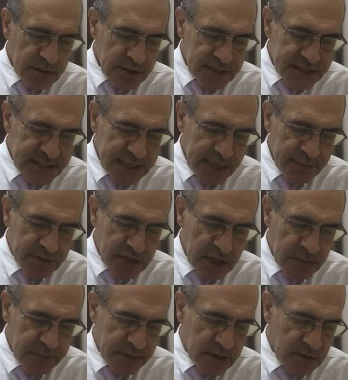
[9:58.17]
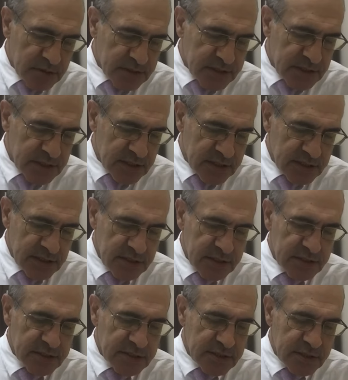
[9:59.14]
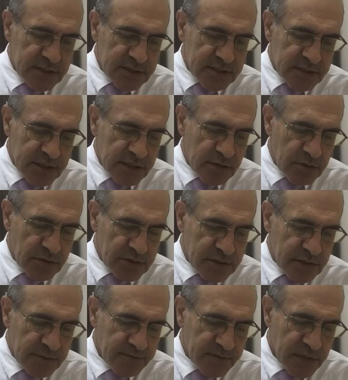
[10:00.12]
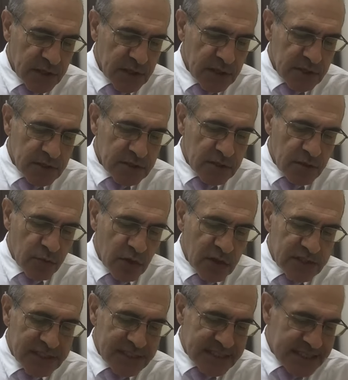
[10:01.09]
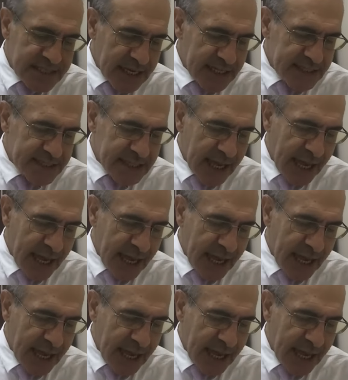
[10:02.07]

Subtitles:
The same shall be considered in this security. So the words said